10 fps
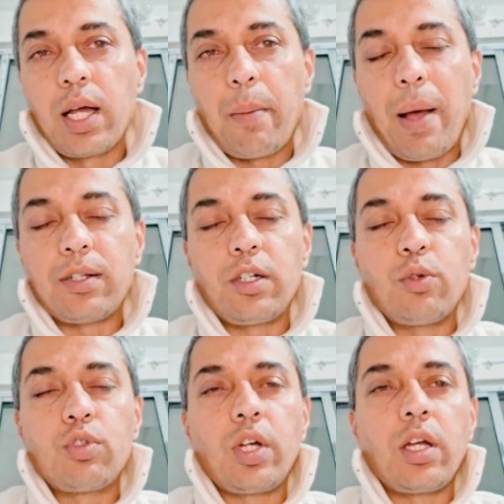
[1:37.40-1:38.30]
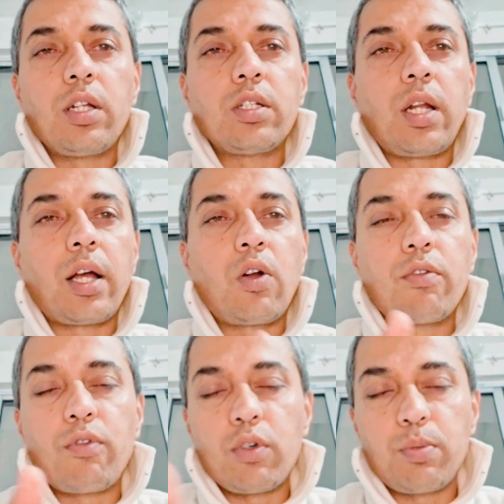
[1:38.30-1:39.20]
capacity to change and i cannot
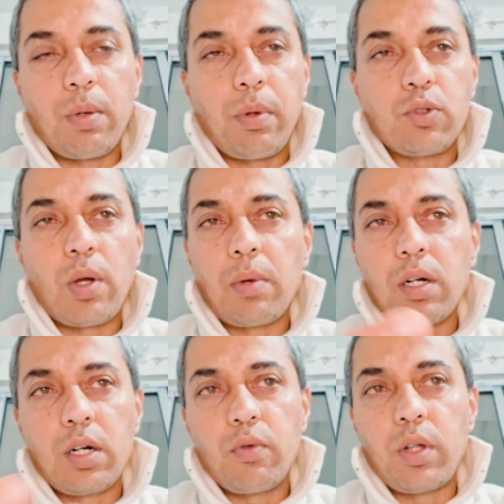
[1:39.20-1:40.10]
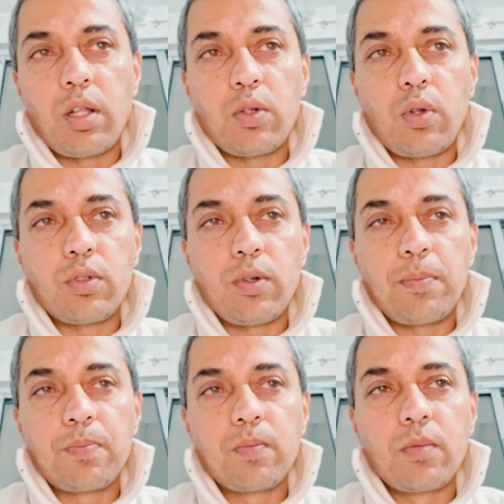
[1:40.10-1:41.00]
force people so i'm content with others also
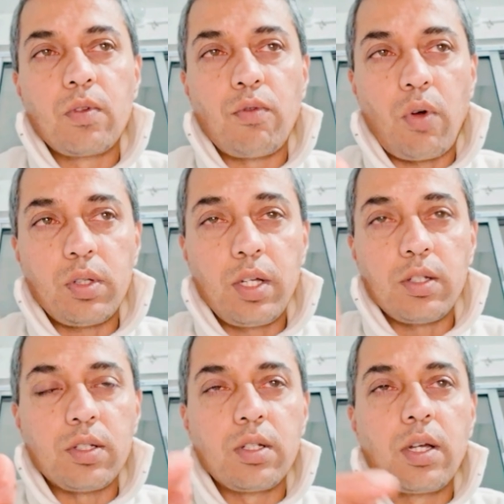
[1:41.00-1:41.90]
for this